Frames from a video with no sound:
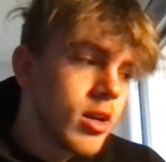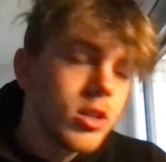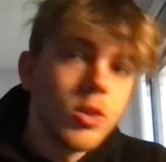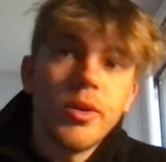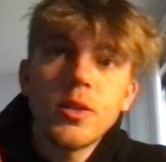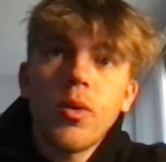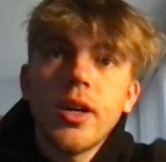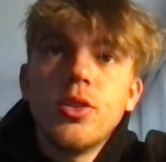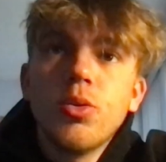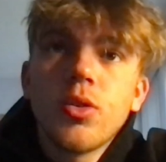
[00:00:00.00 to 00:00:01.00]
The reason why
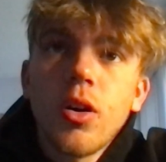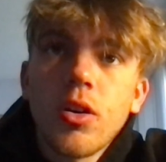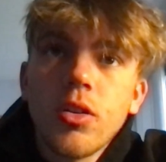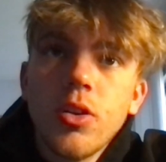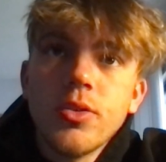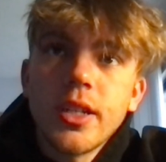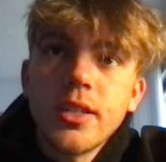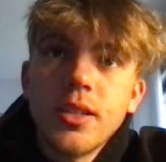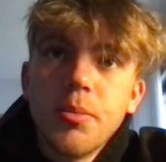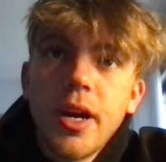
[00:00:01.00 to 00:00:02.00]
2-call closing
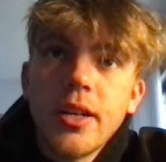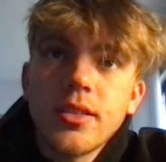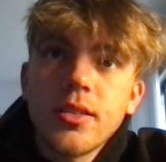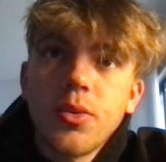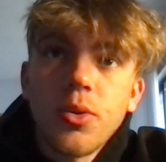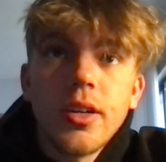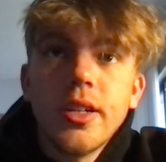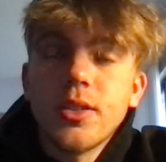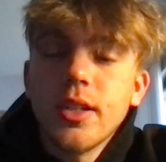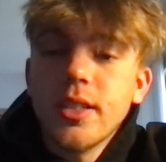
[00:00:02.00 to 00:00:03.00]
is the best, or
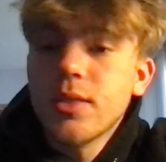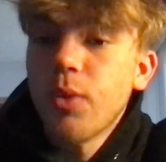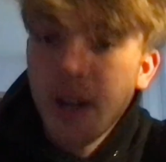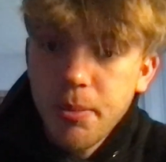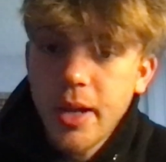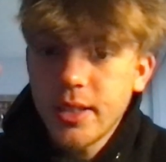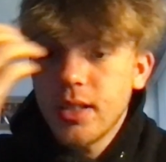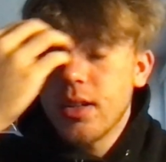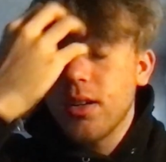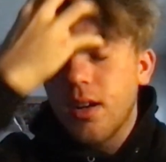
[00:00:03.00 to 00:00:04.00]
it's
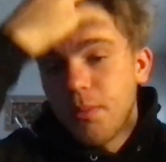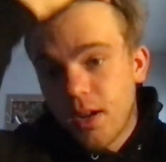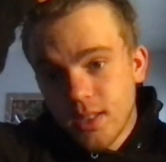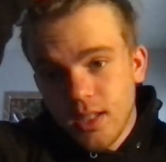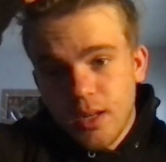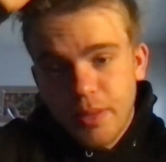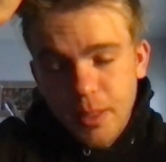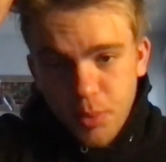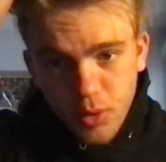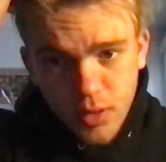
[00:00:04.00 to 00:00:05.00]
recommended amongst a lot of
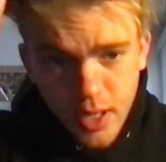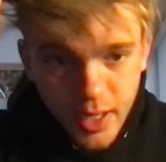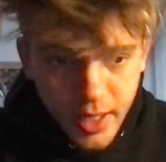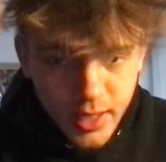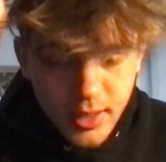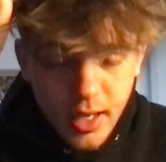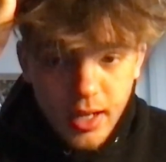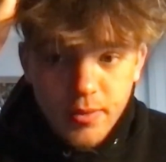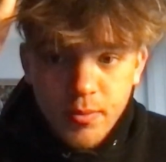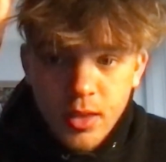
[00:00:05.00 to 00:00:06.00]
people, is
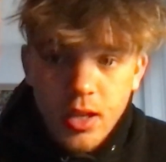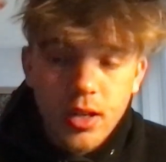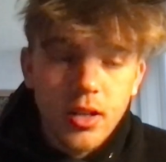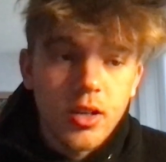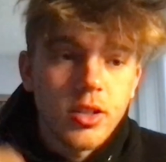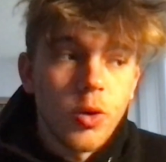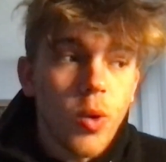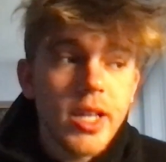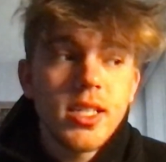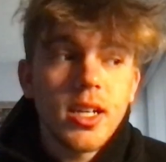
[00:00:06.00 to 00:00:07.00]
that you're
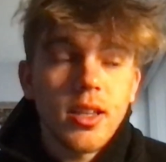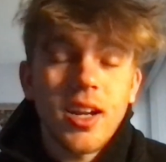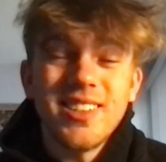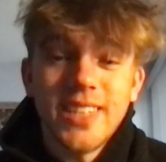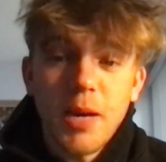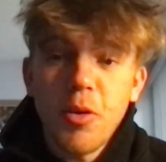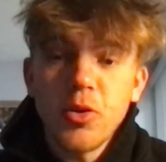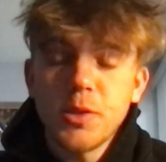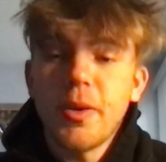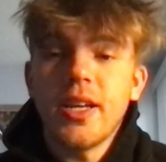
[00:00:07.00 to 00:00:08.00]
wasting a lot of demo
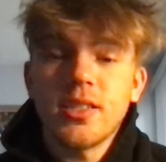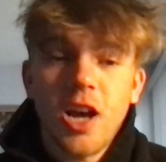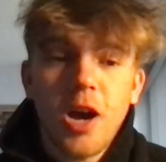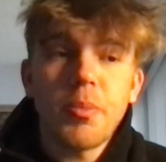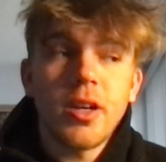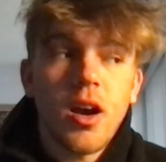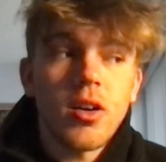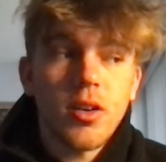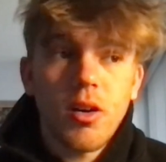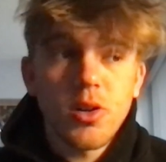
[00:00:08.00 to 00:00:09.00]
space hopping on
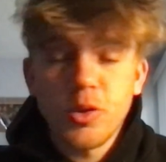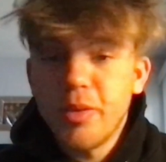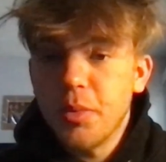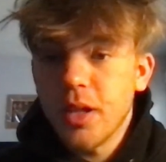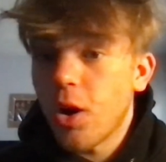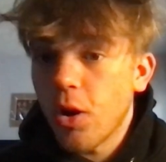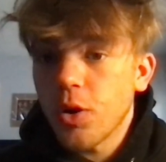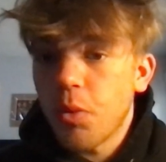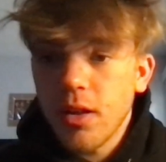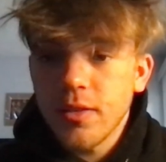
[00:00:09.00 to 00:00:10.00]
calls with people that aren't
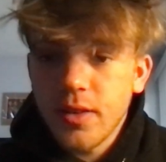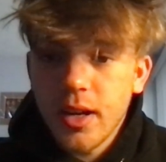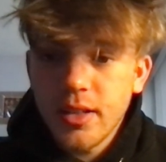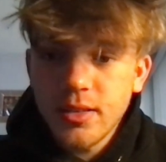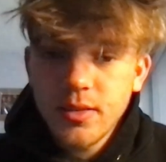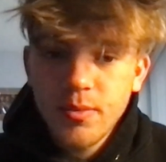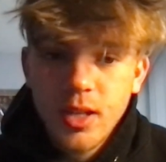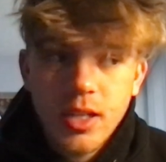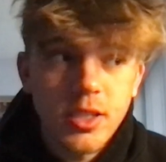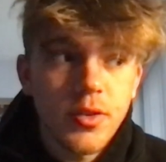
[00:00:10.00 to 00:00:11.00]
qualified.
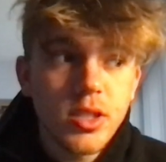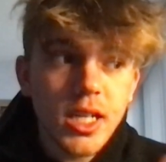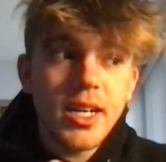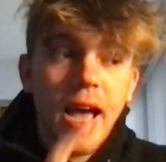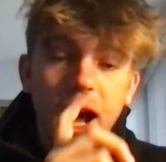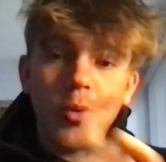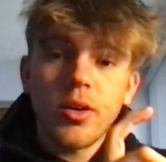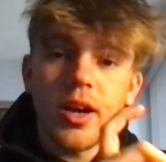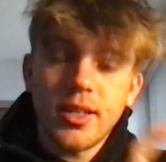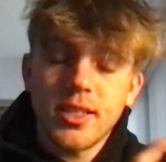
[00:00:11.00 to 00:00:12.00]
Because if you set an
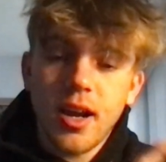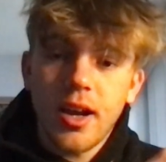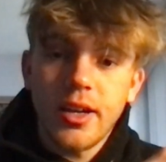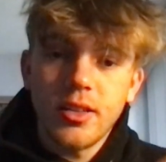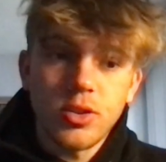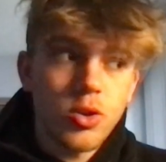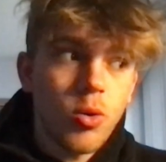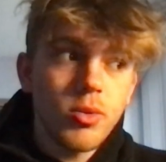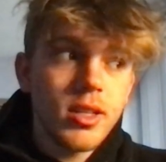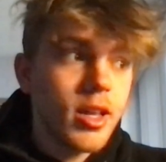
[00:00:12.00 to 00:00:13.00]
hour aside, there's
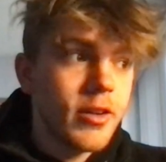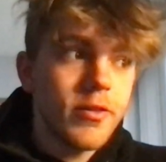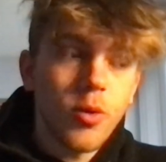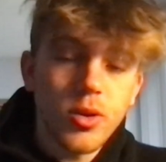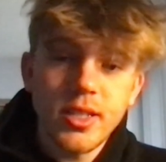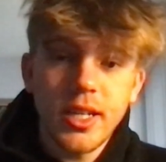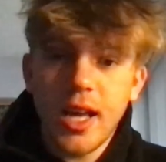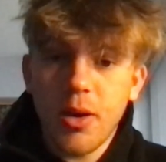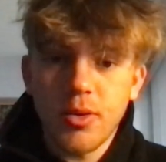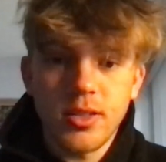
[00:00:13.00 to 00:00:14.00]
only like 14
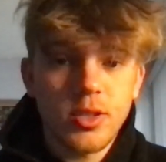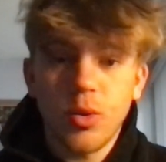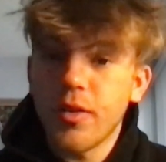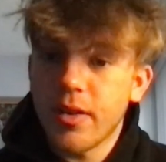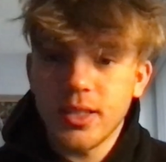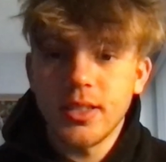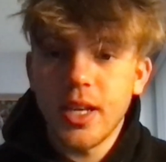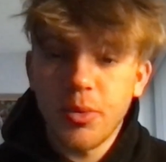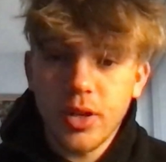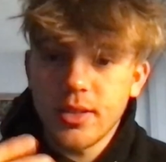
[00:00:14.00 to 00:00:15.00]
hours, 12 hours in the day
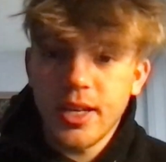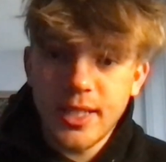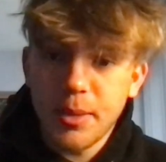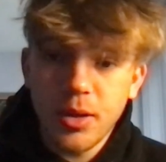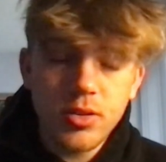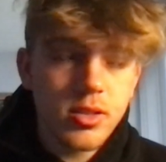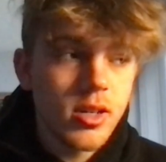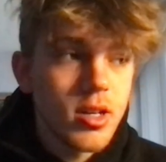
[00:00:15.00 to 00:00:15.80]
where you can take demos.